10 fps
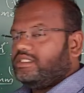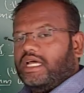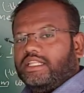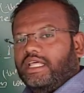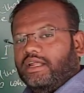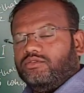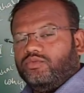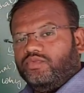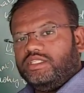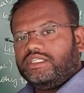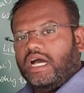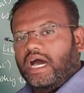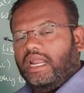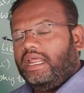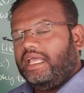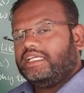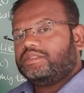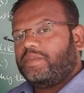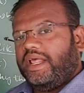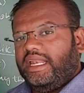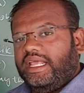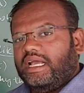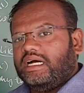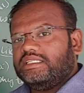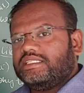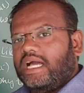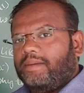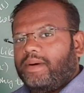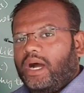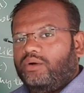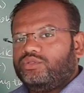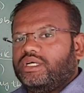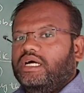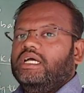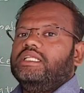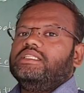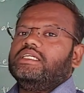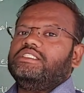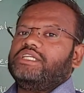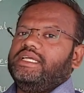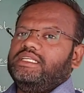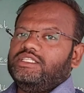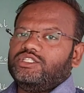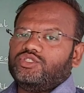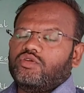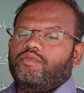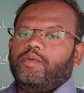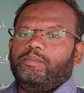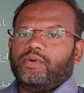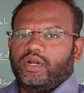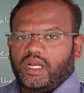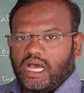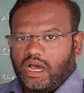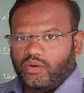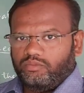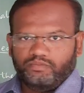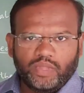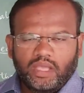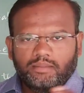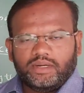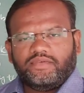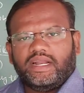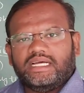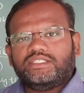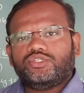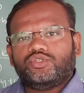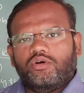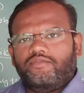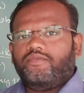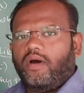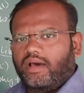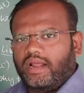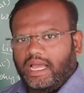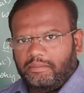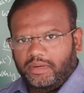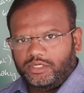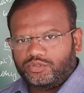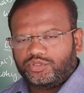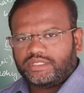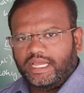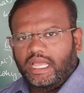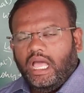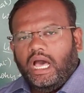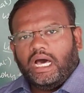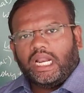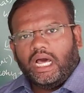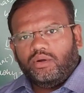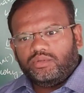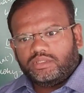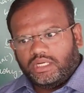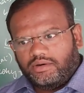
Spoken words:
are there which are explaining us about the changes of a pronoun. But whereas so far, I mean to say around